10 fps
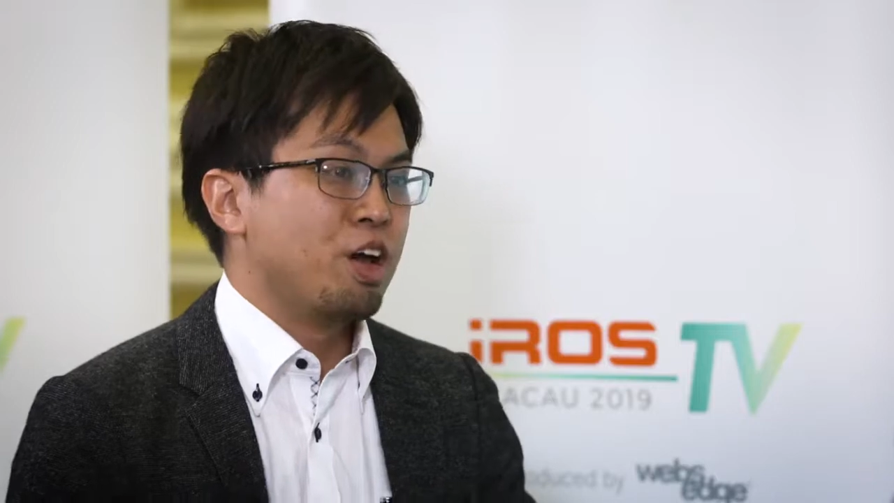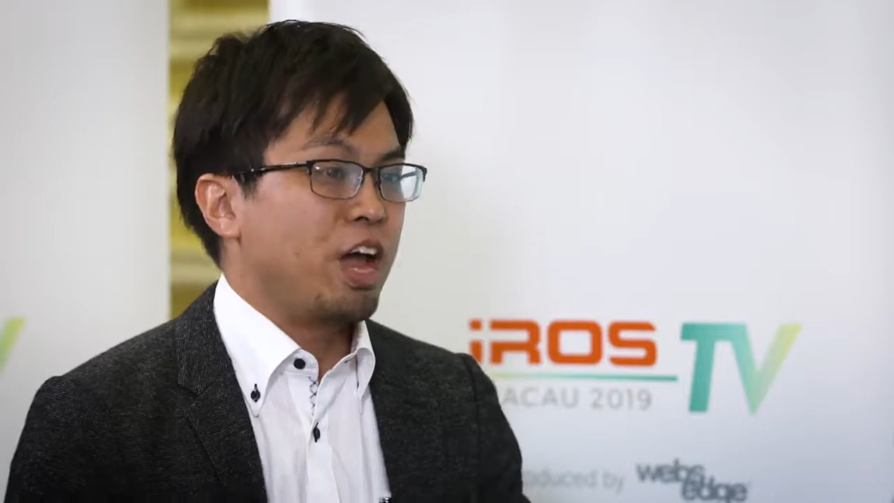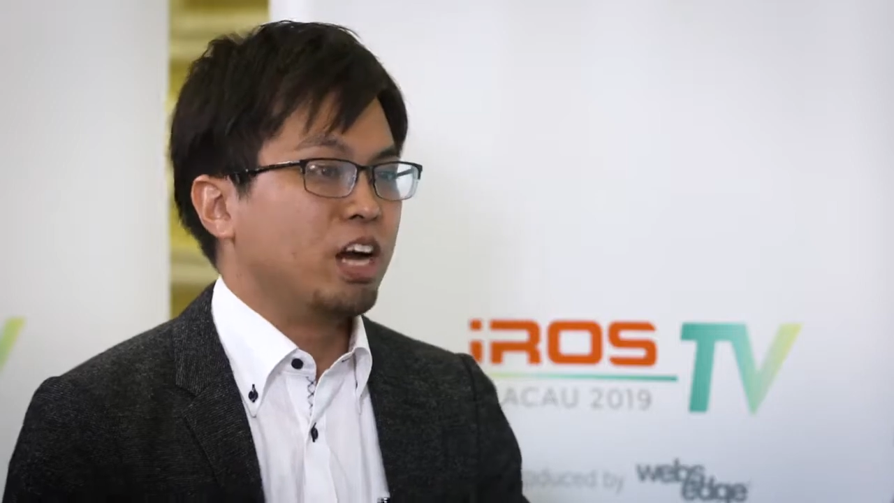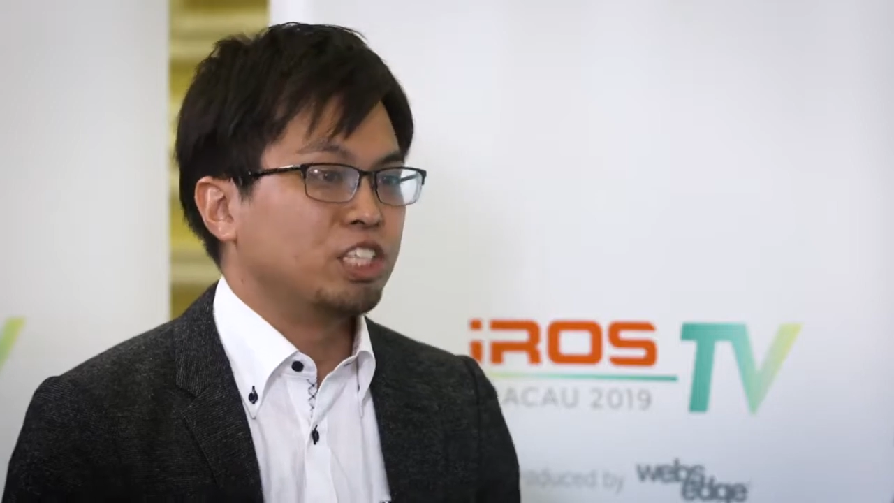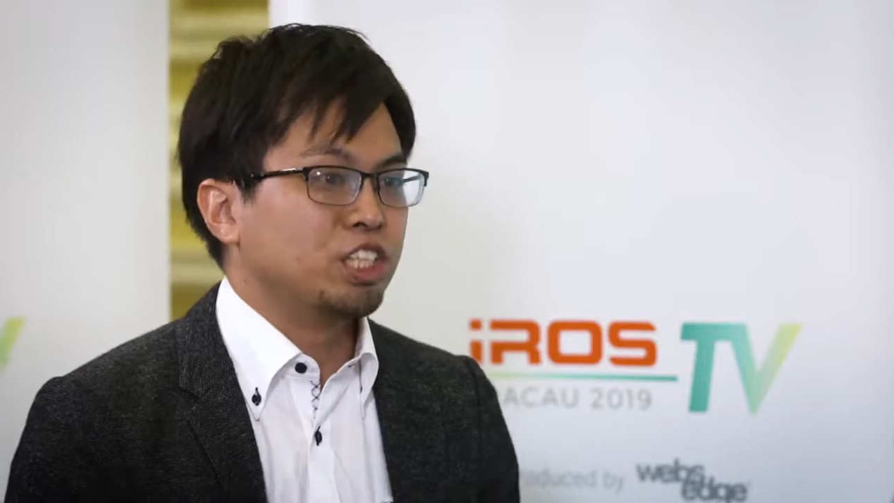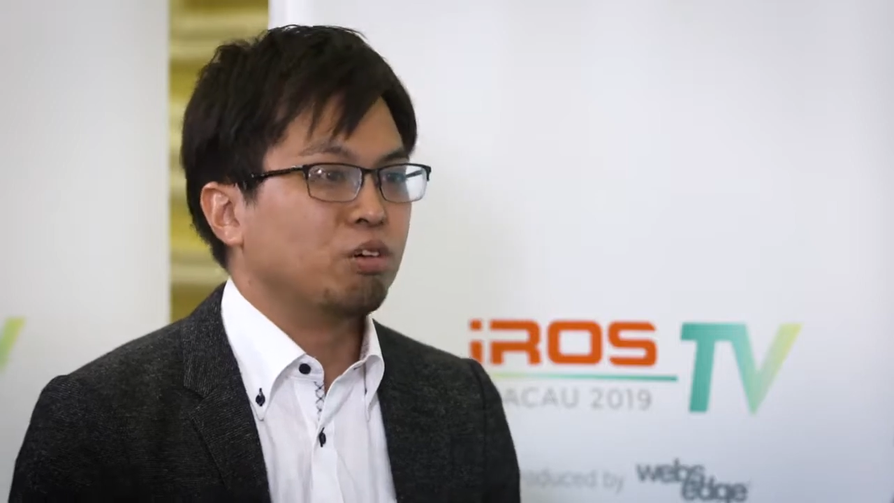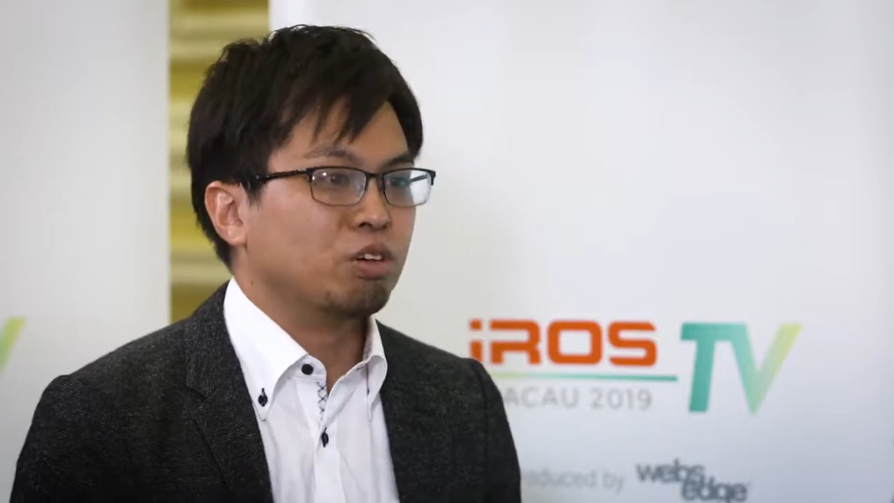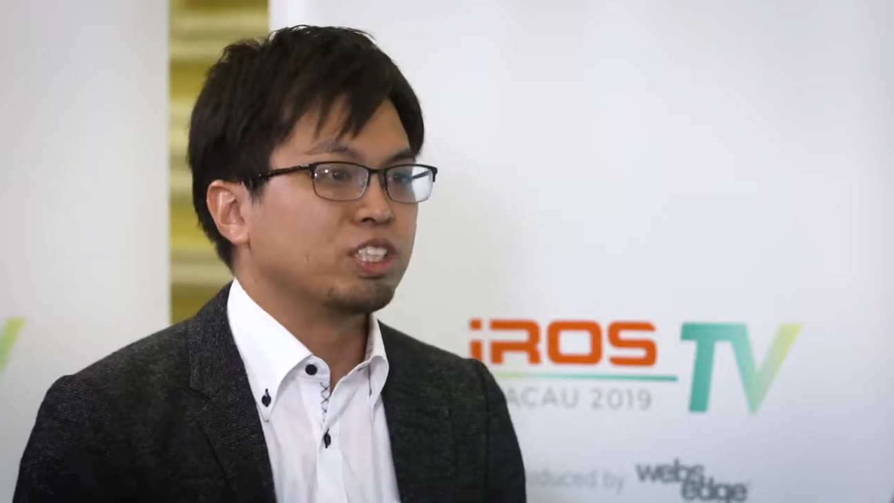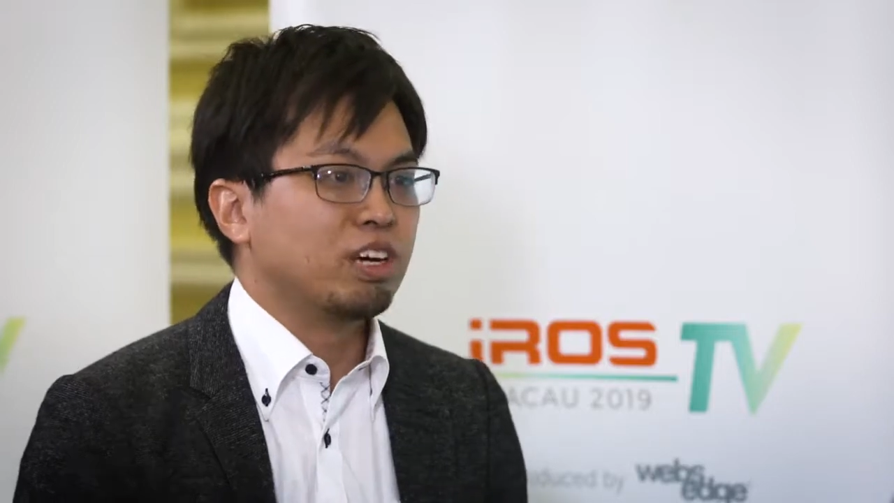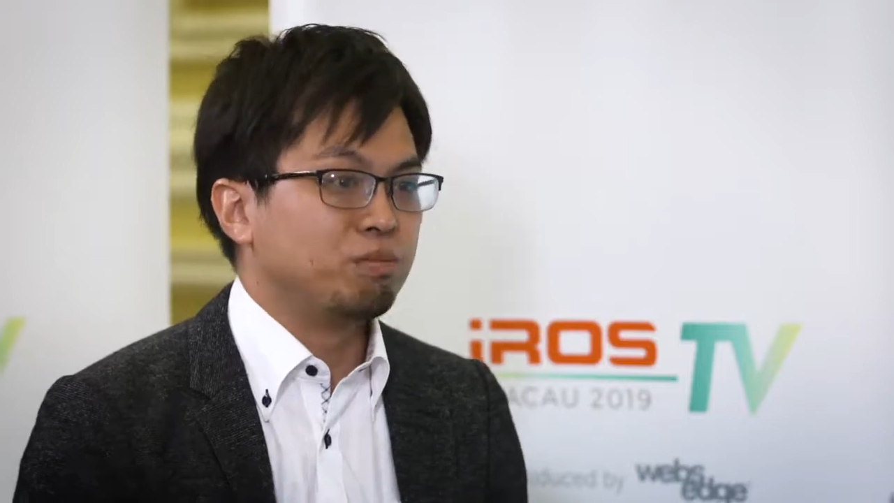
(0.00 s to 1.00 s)
energy
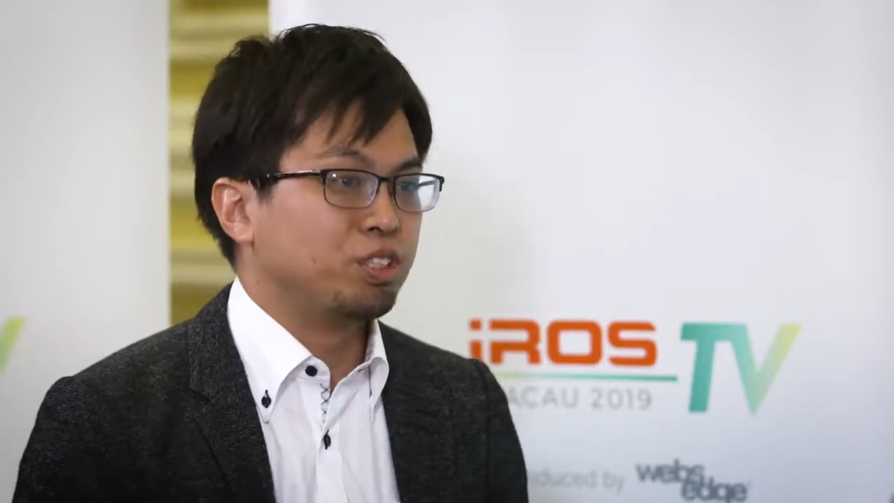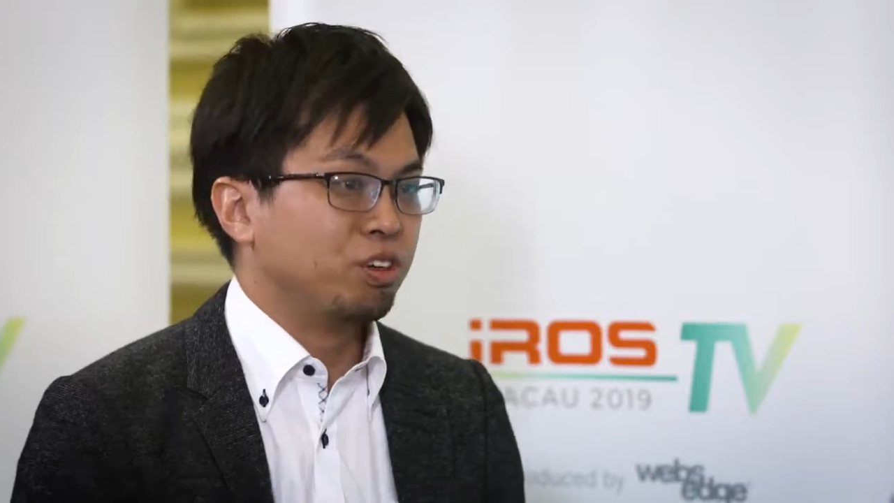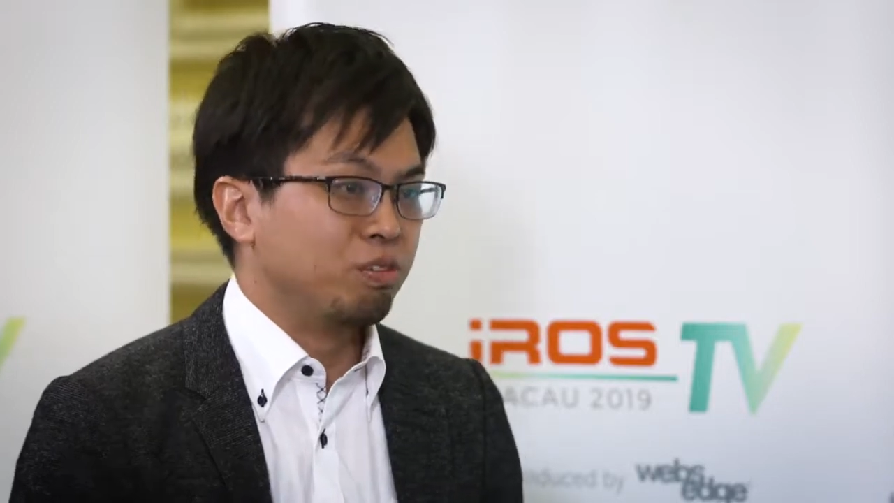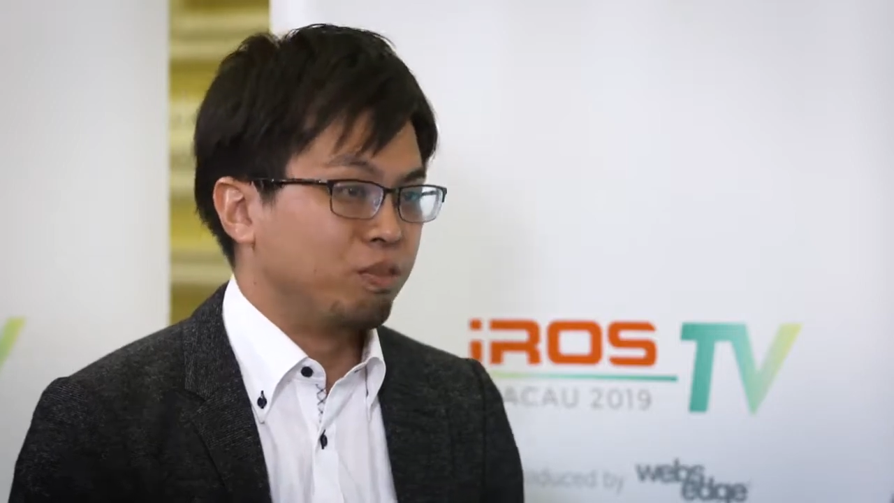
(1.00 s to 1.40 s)
consumption